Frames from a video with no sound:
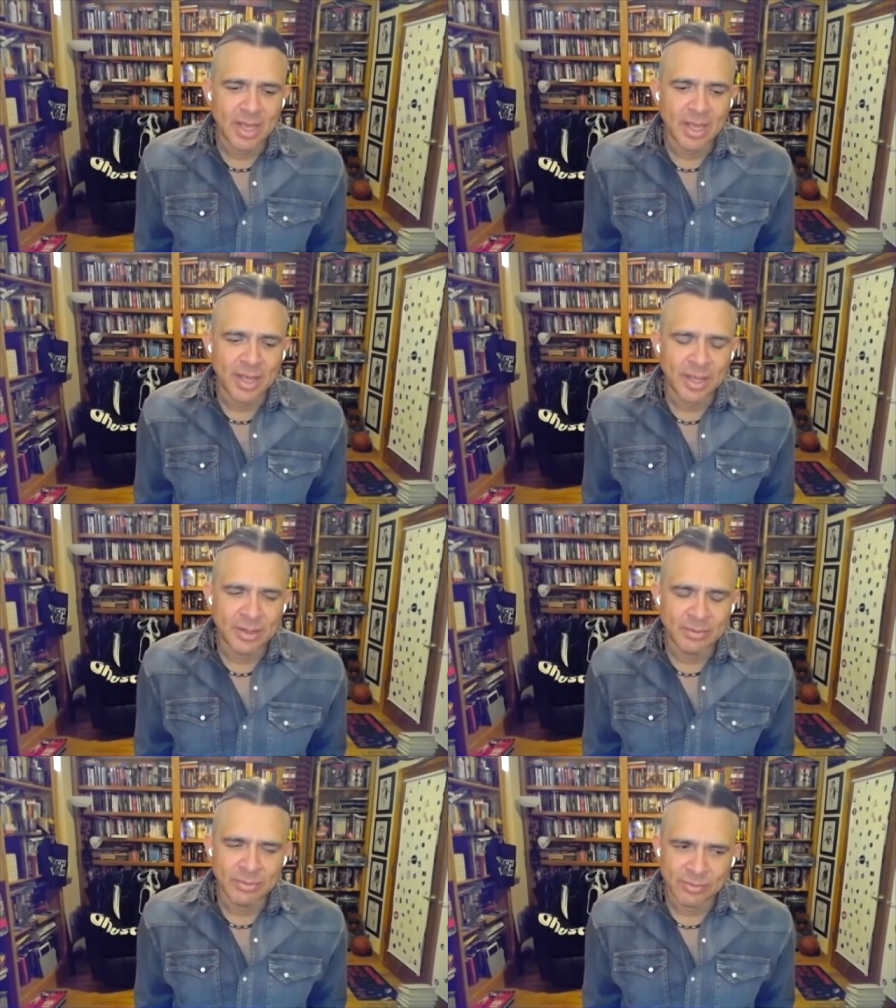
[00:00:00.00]

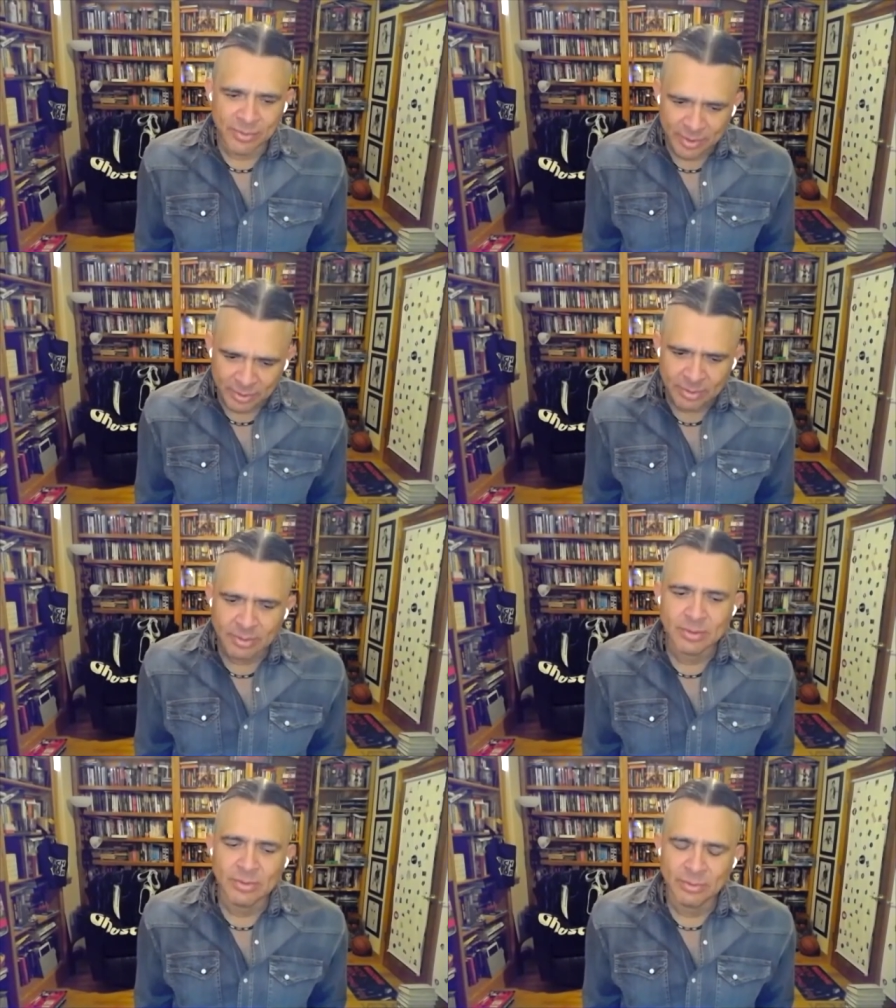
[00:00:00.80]
and
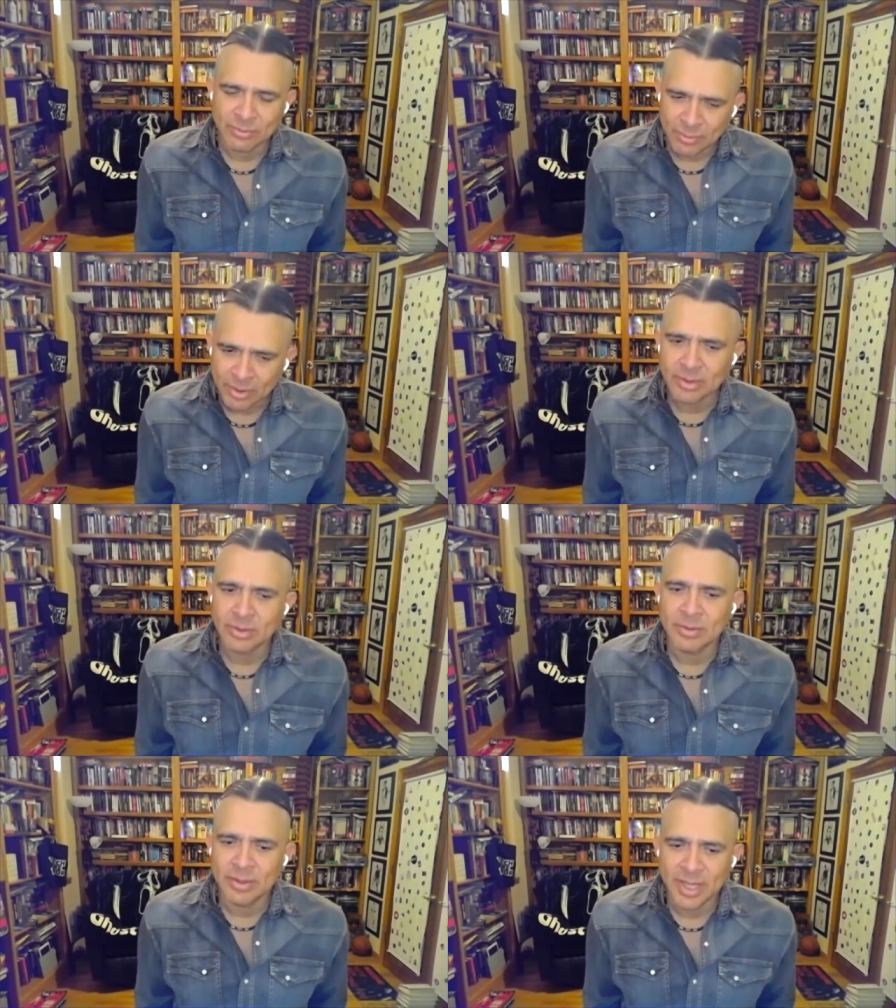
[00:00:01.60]
still
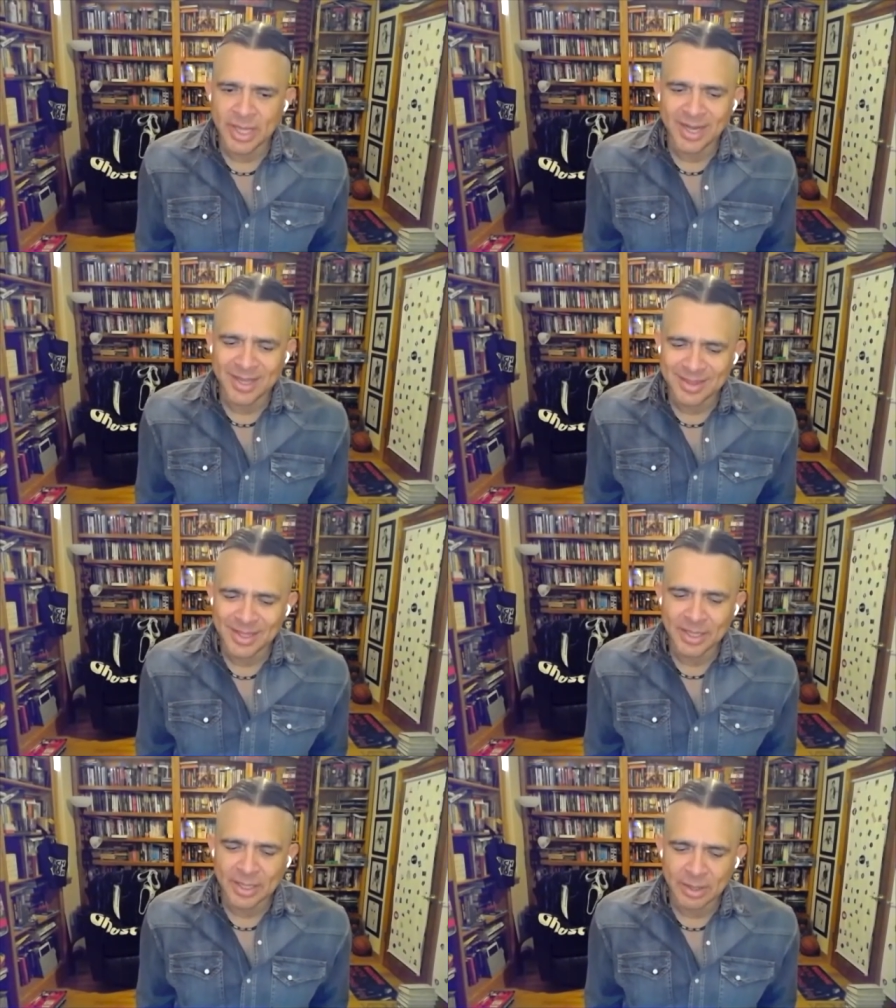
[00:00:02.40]
struggling with that, I
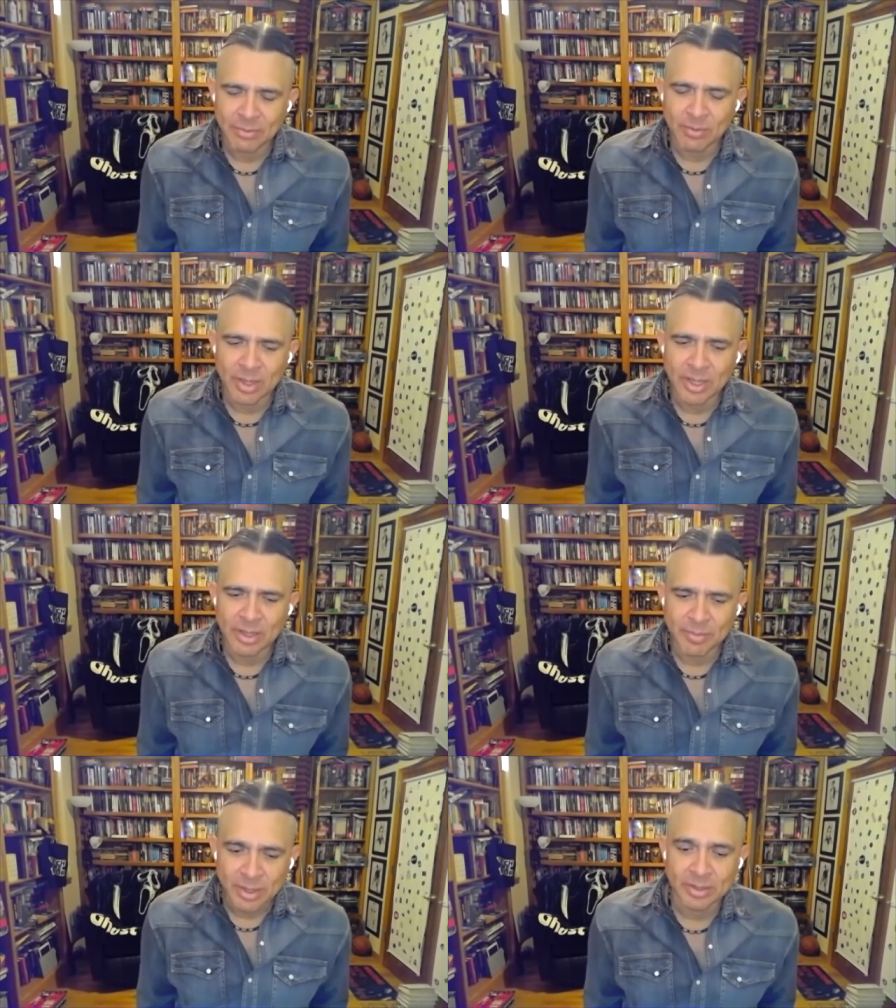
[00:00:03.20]
think, is why
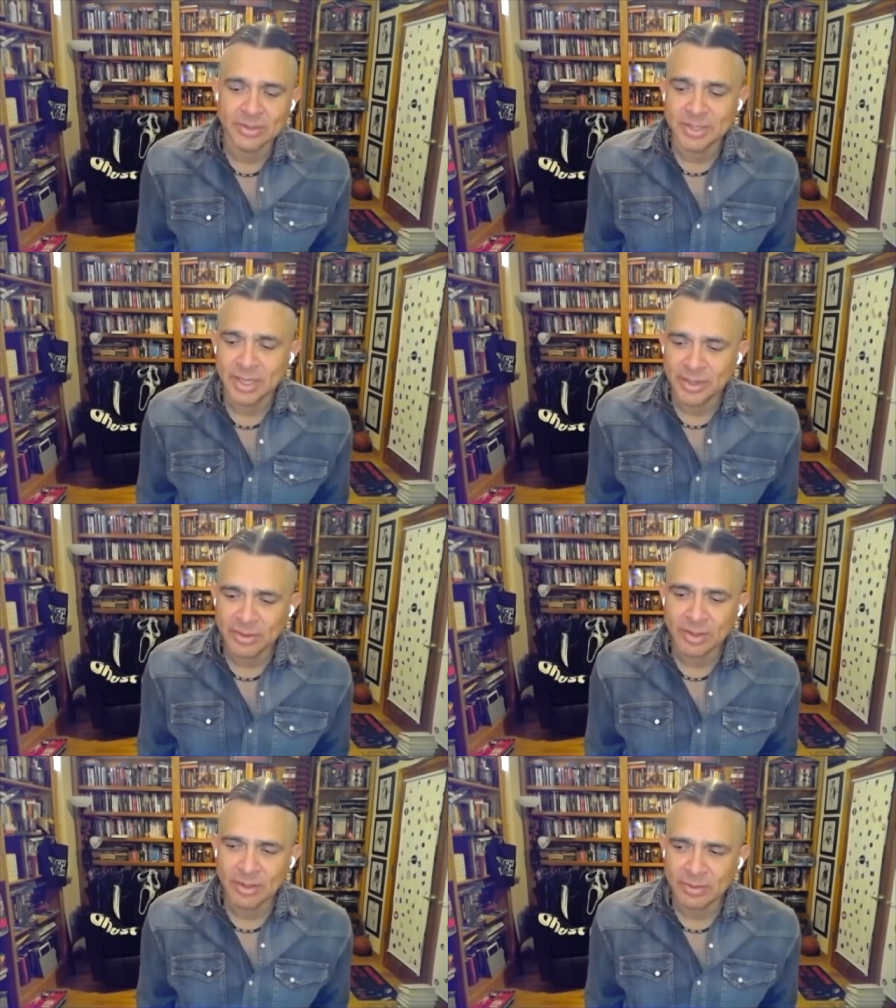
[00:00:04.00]
My Heart is a
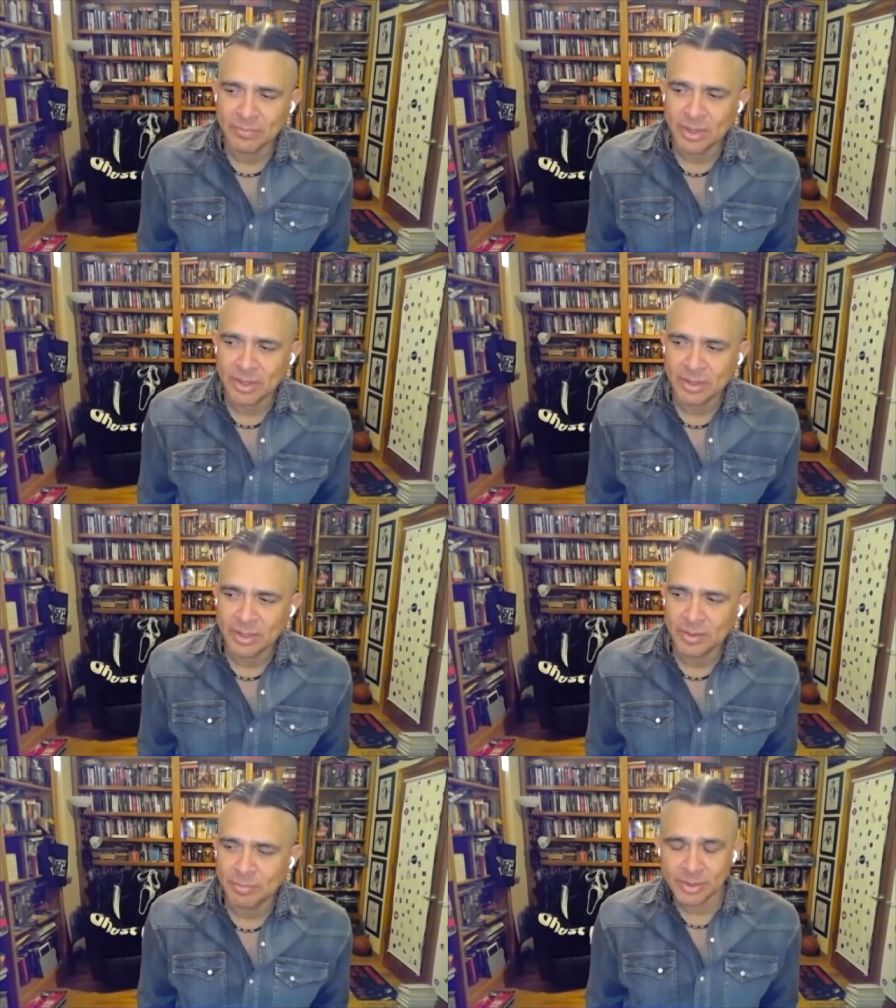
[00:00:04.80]
Chainsaw is
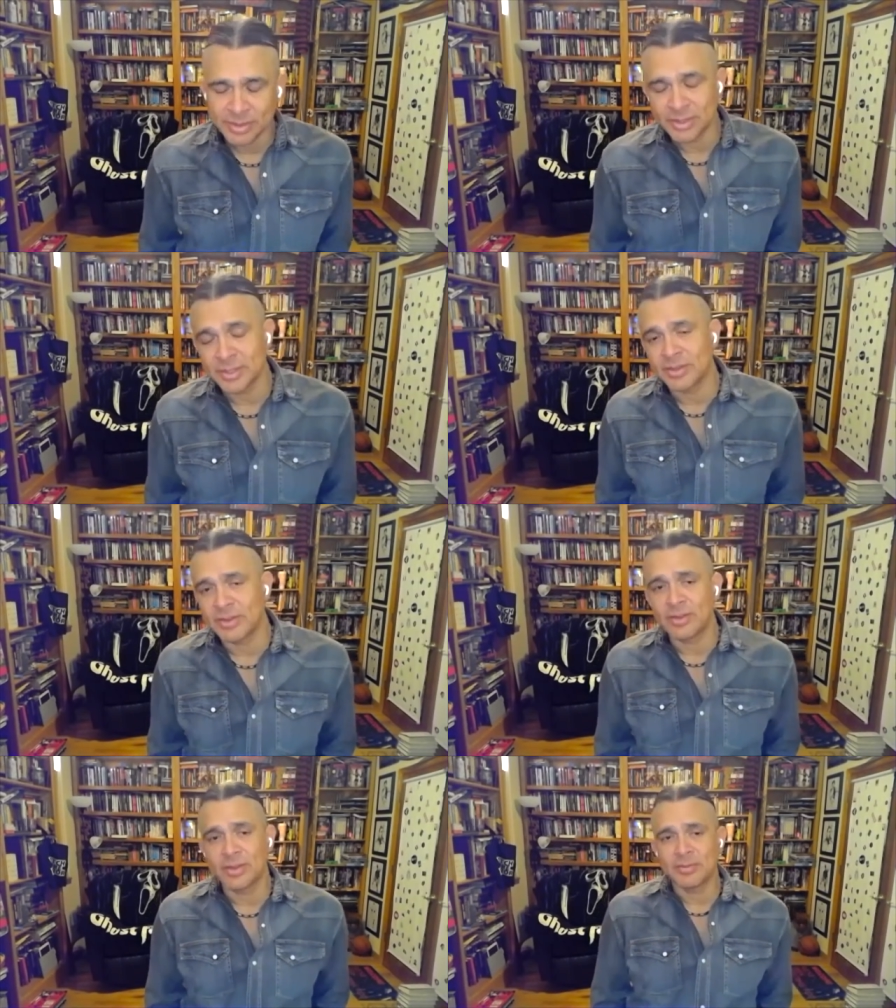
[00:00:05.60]
finally present
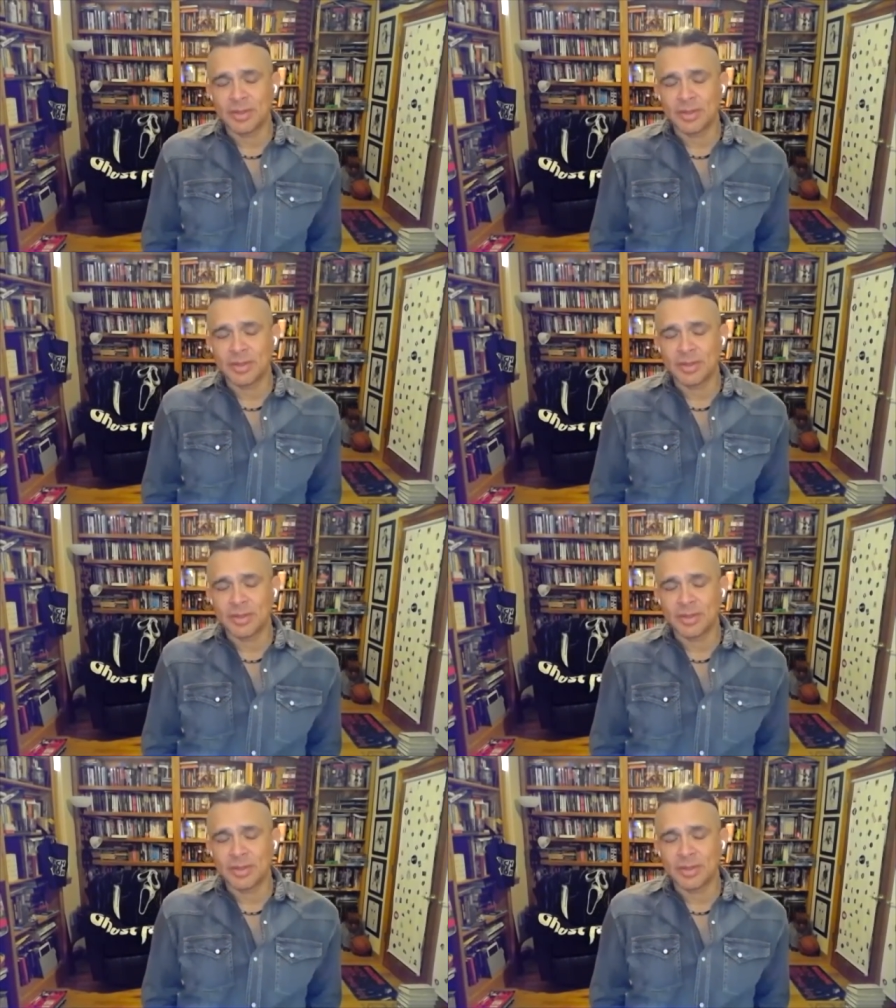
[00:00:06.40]
tense,